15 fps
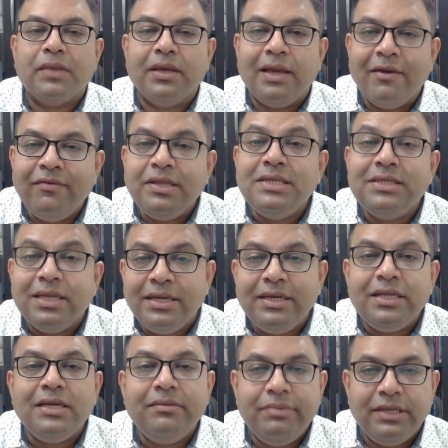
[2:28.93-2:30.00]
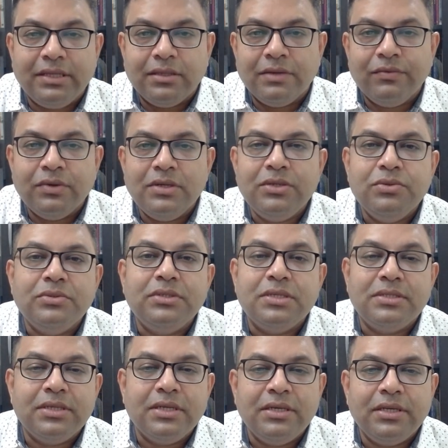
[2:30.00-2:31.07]
every sentient being, the word
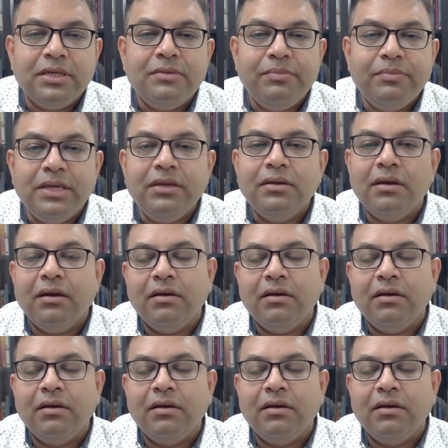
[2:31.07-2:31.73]
uses sentient being,